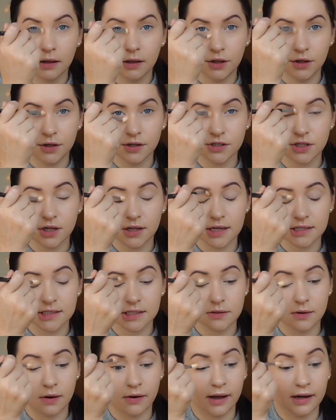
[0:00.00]
You can do this
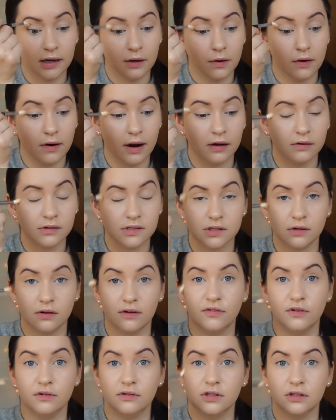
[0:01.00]
as well anywhere else, so
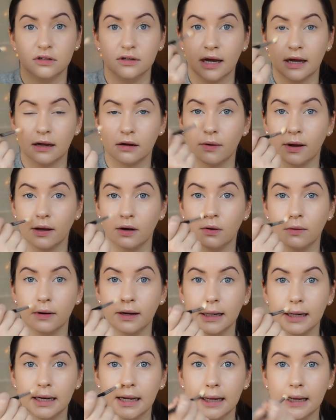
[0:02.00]
if you do get quite
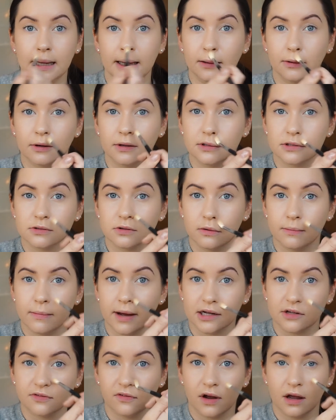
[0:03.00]
oily or you just want to
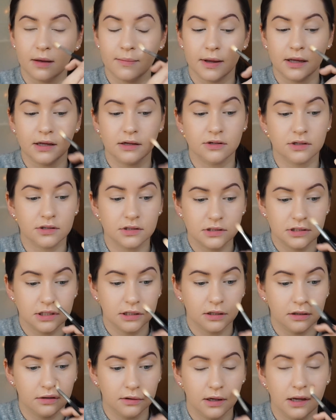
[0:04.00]
mattify it a bit, you can just
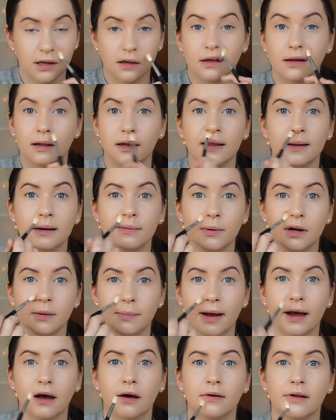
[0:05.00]
do a little bit
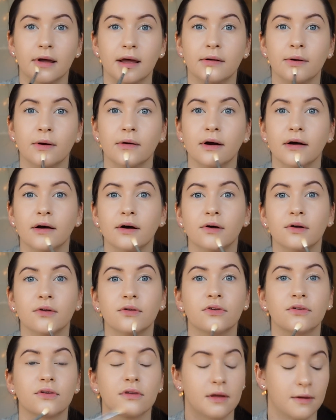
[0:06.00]
of powder anywhere
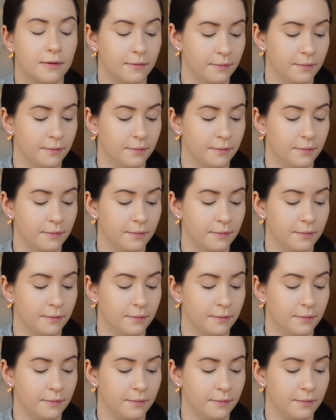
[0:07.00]
else.